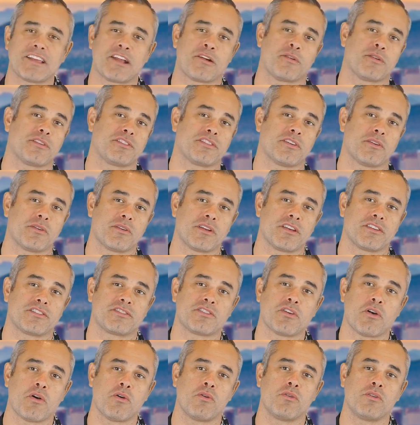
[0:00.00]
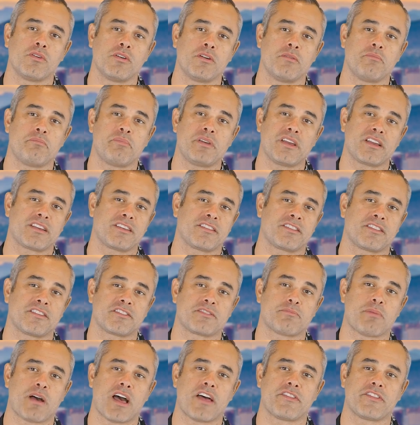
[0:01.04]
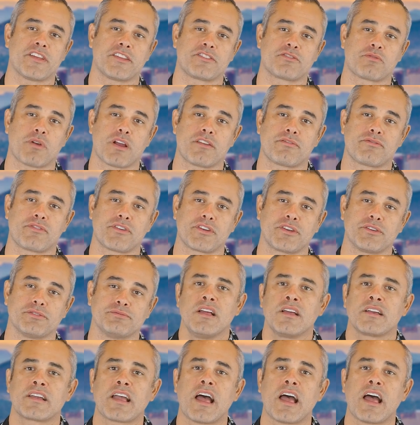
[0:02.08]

Arizona. So pick the spot that's right for you.